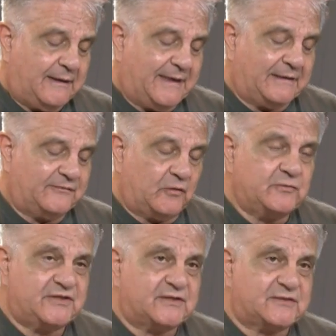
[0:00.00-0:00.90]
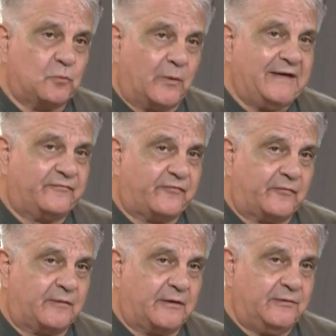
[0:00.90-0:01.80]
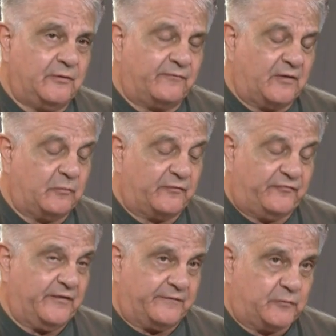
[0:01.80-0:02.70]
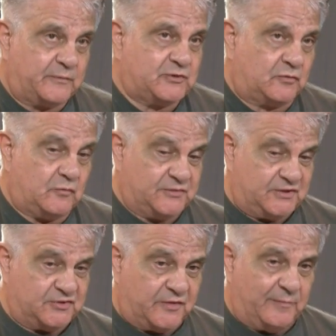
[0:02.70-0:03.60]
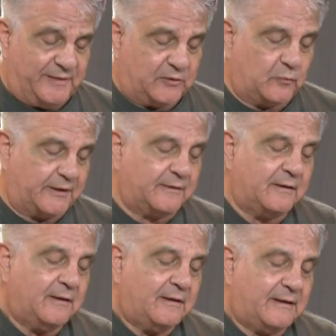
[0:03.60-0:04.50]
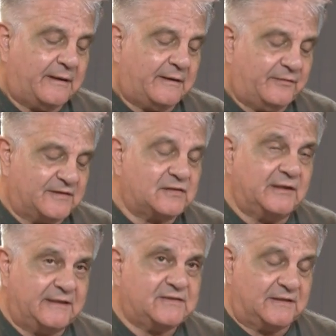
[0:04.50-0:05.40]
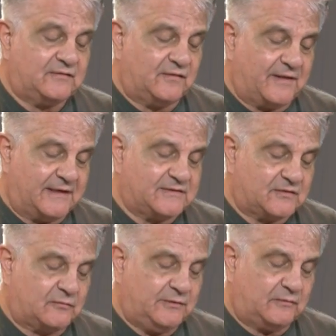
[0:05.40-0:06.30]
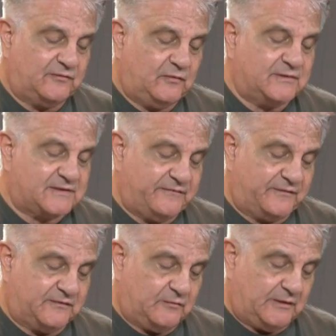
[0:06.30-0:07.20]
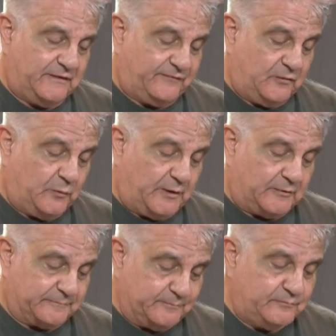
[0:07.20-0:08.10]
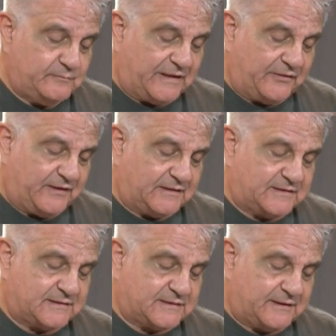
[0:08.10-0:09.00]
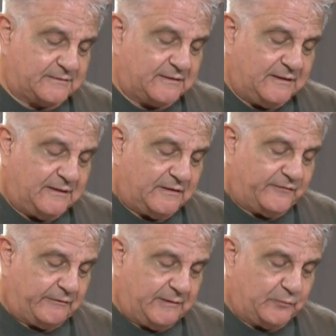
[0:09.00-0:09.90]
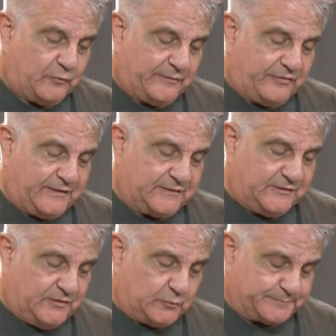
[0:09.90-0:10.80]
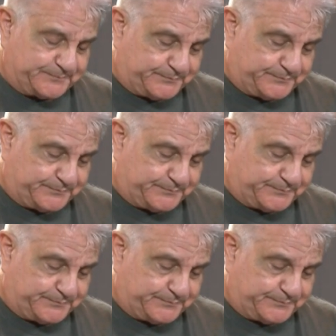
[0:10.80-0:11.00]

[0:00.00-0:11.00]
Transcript: And don't just wait for November 5th, which of course is the big one. Uh, this leads into that. So, you know, do your civic duty, if you will. I think it's uh, a very important thing to do.